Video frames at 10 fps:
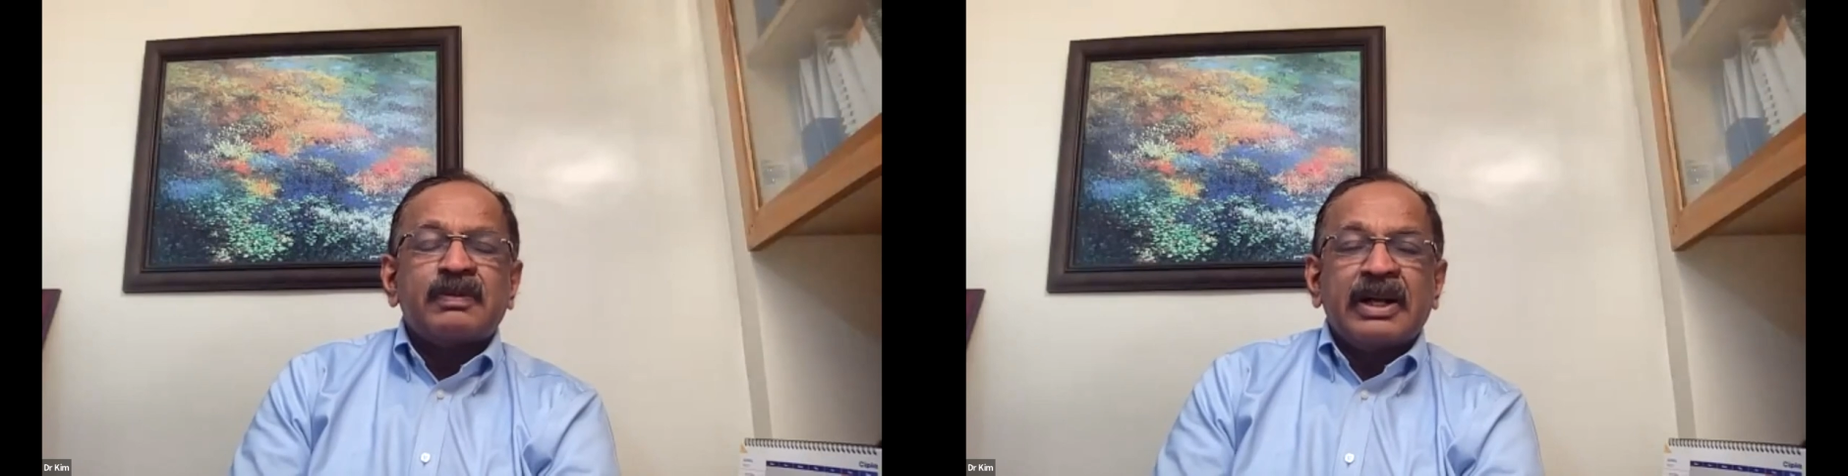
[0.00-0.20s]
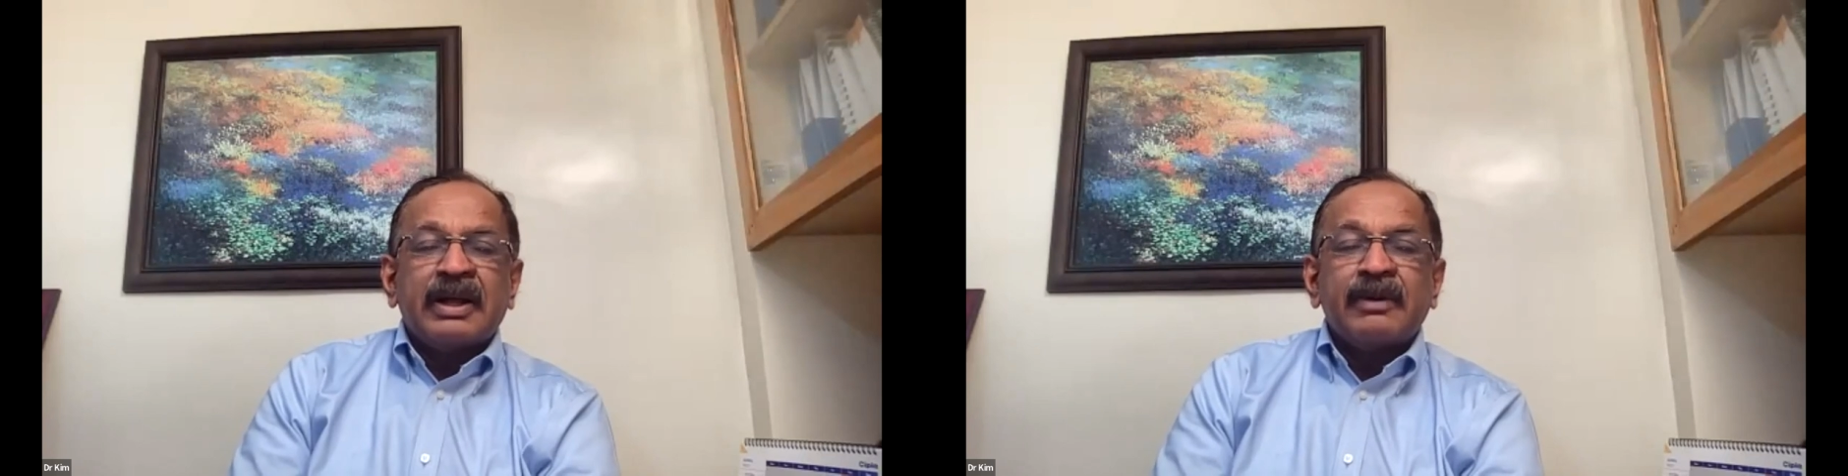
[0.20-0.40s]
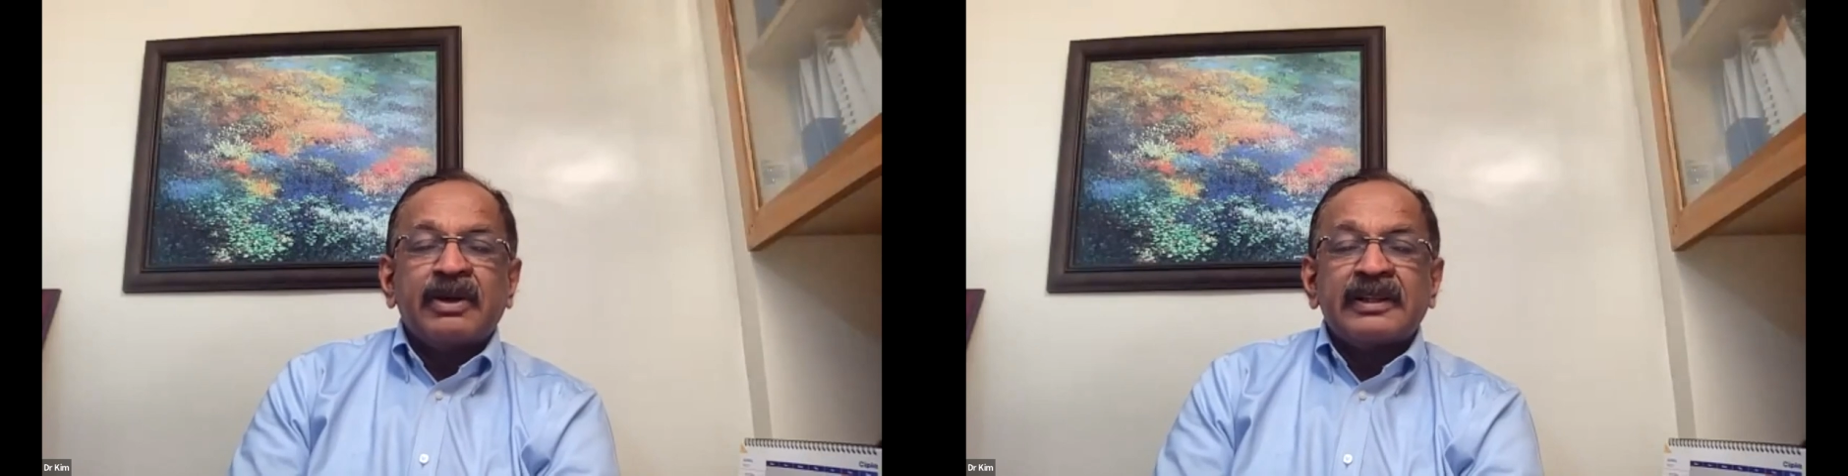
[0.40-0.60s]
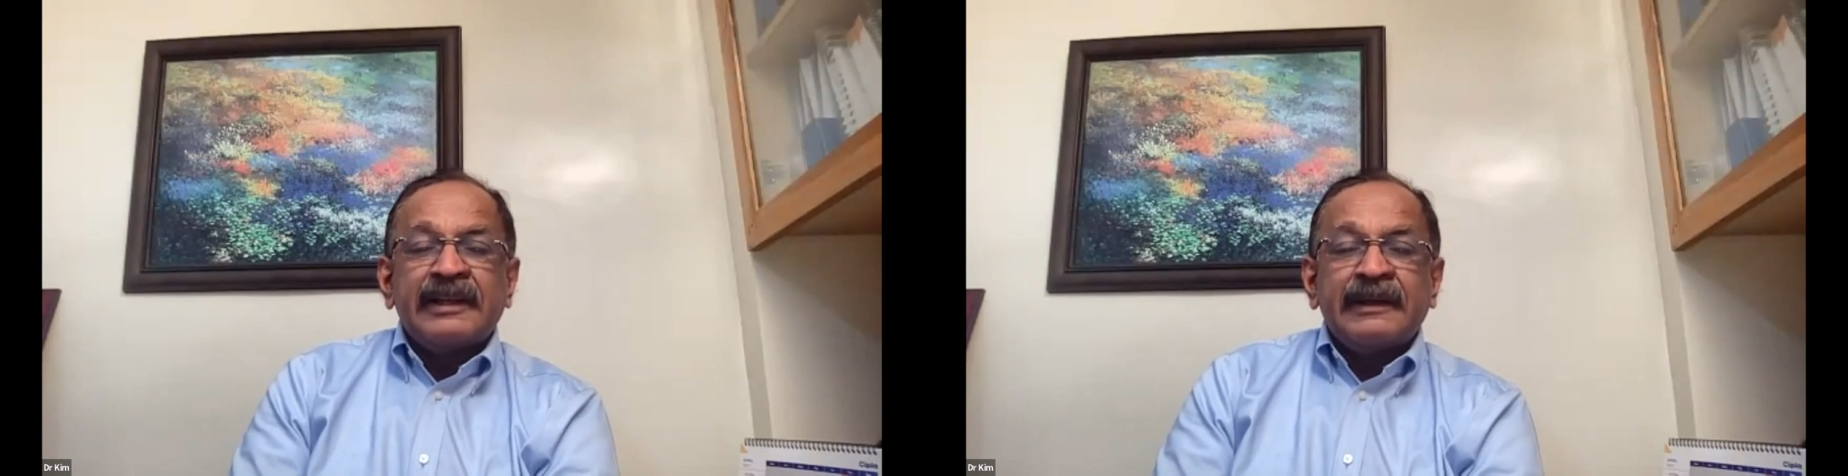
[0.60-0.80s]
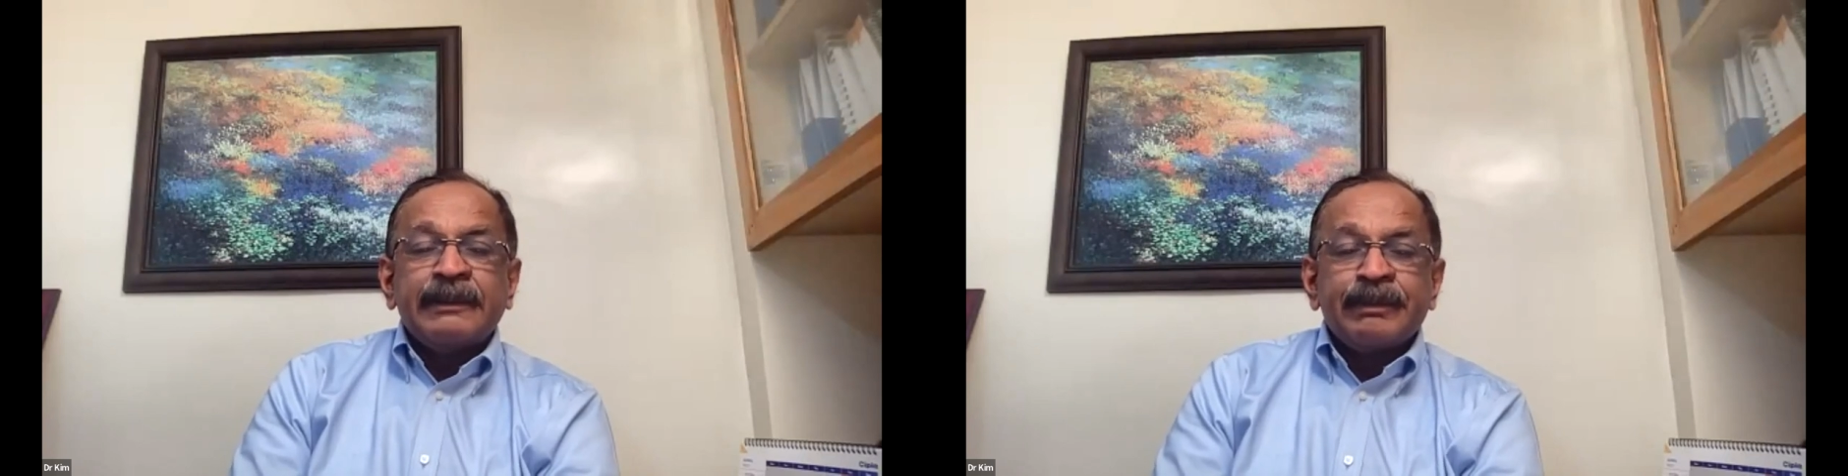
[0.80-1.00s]
but among
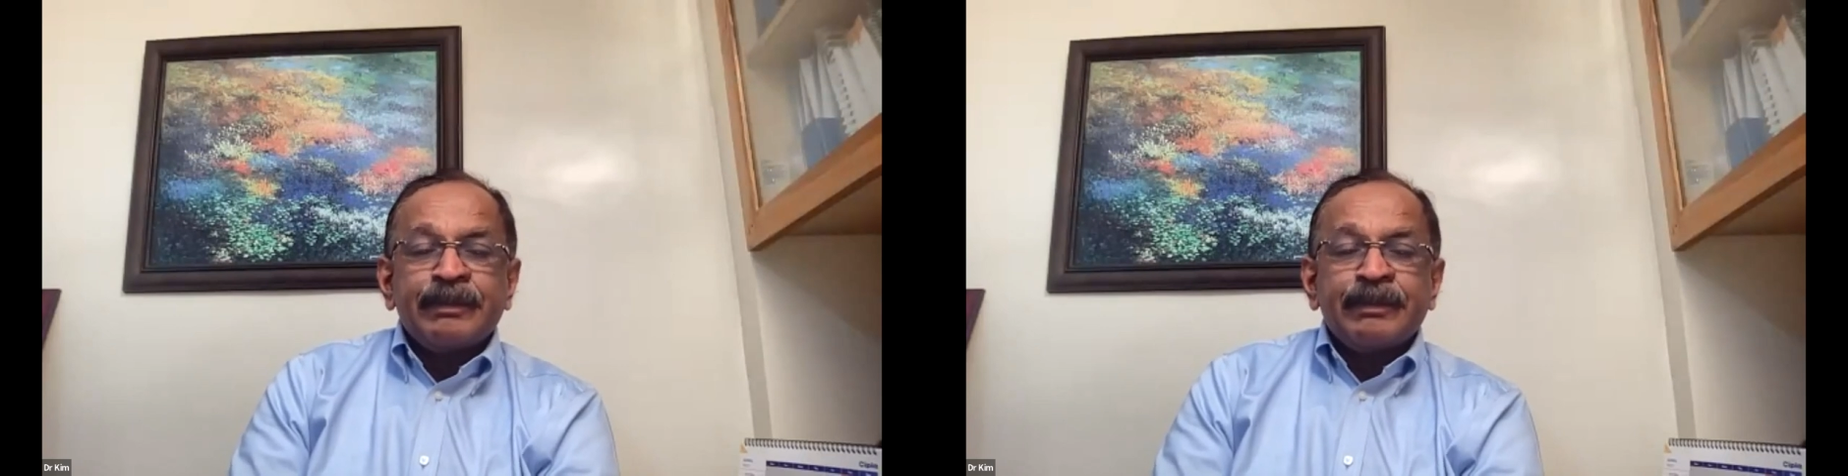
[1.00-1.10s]
the